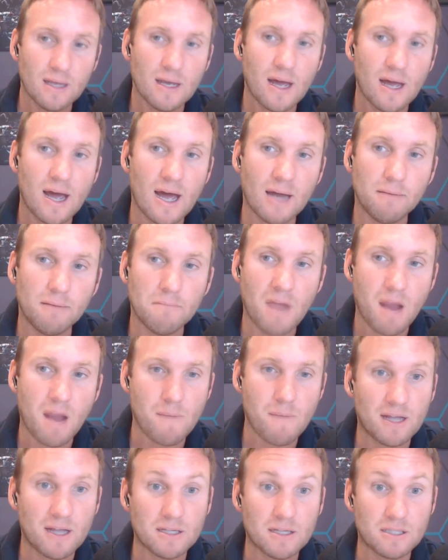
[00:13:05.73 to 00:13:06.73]
And
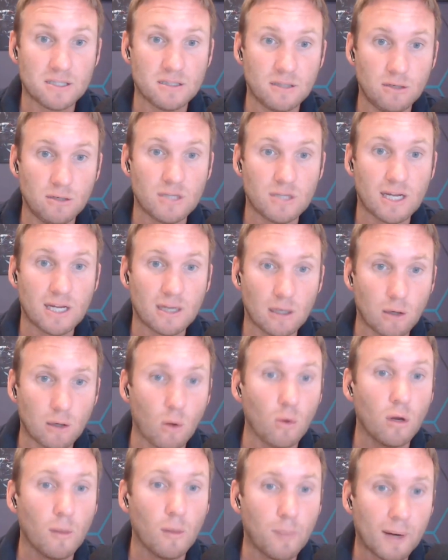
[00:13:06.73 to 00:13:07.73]
maybe it's you take a
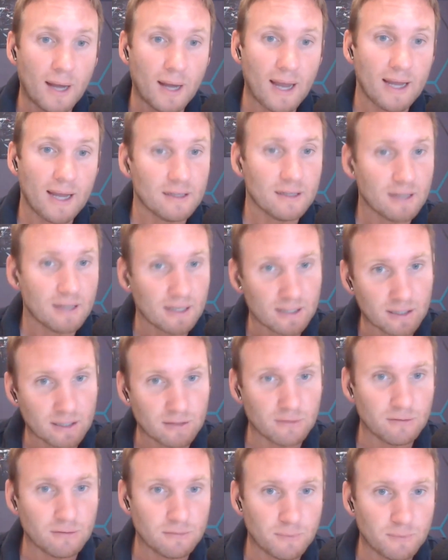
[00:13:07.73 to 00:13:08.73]
longer play and
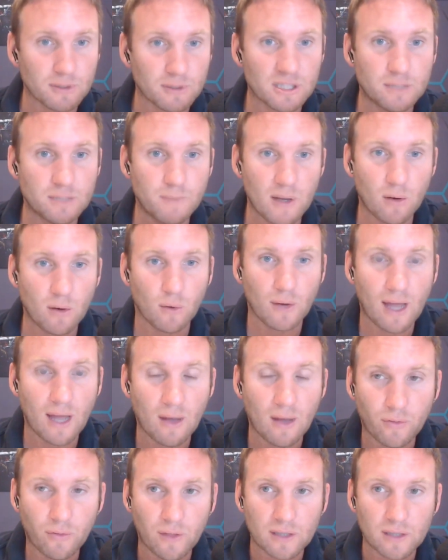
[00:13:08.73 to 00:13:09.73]
you put a spin on
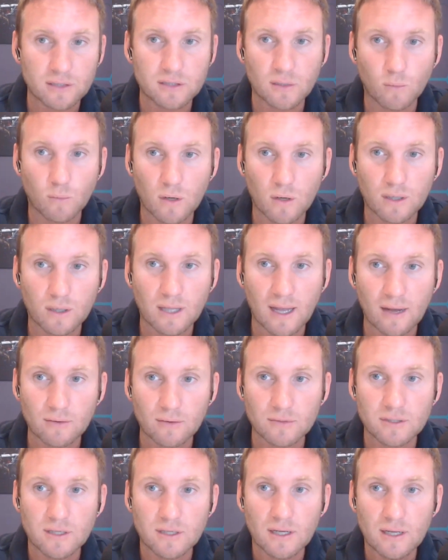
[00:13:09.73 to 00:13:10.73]
how things can work
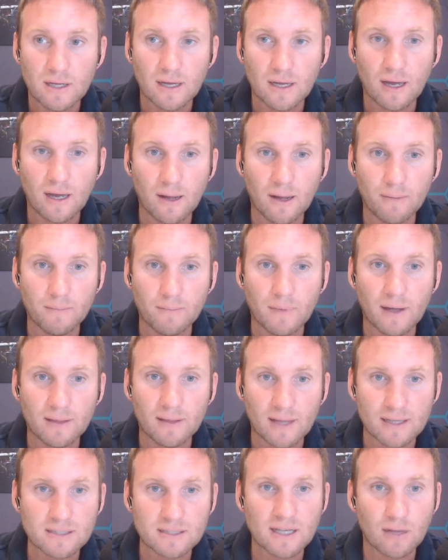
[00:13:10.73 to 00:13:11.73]
out. And
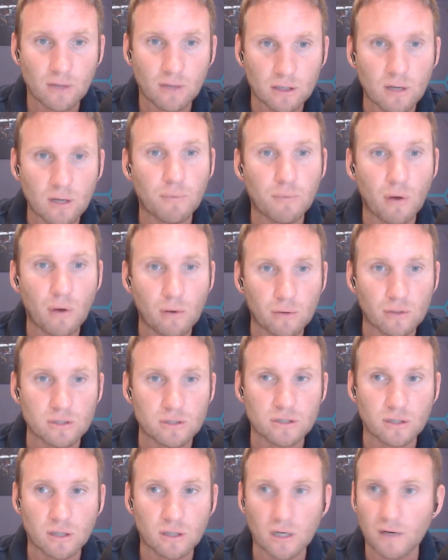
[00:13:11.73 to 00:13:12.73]
that's how the good
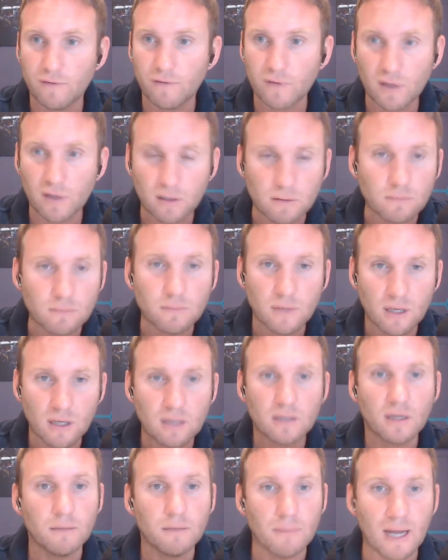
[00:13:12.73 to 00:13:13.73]
brokers kind of can
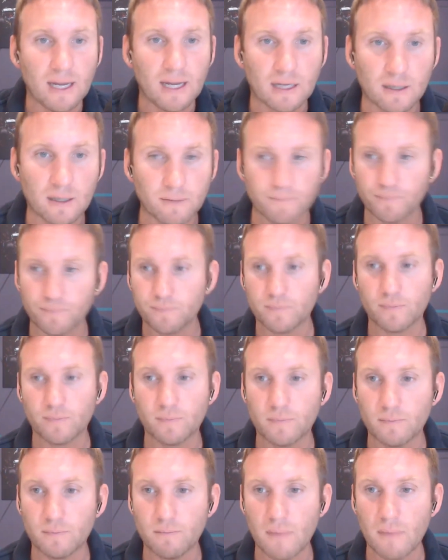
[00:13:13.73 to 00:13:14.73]
make
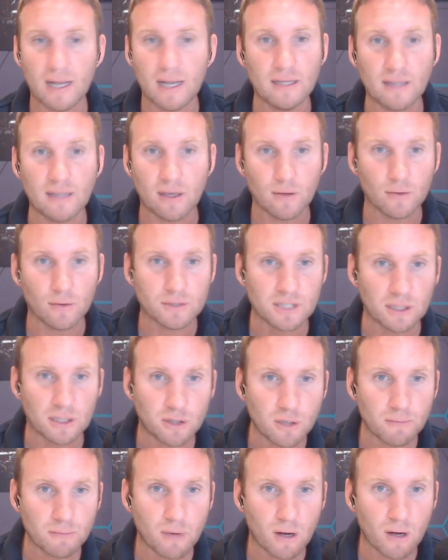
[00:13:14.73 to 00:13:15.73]
many deals in
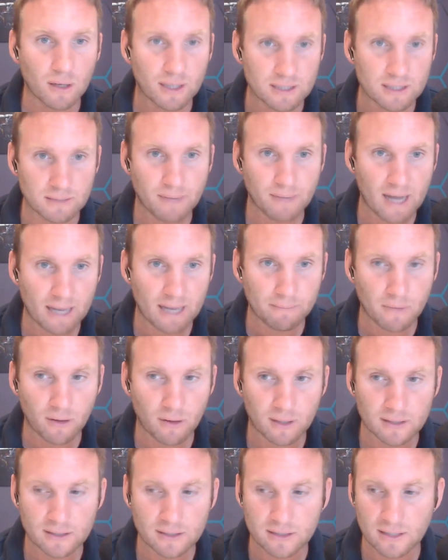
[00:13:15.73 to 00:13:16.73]
good markets and bad
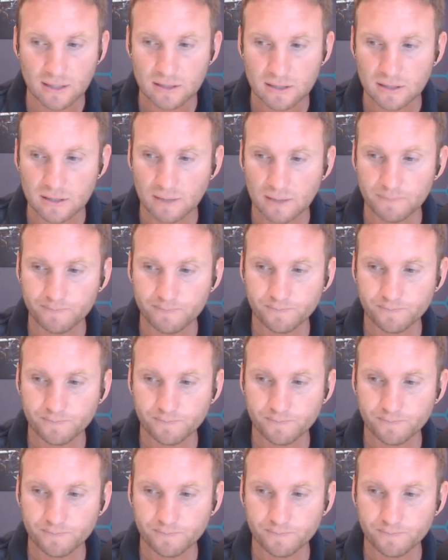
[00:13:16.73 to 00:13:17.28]
markets, essentially.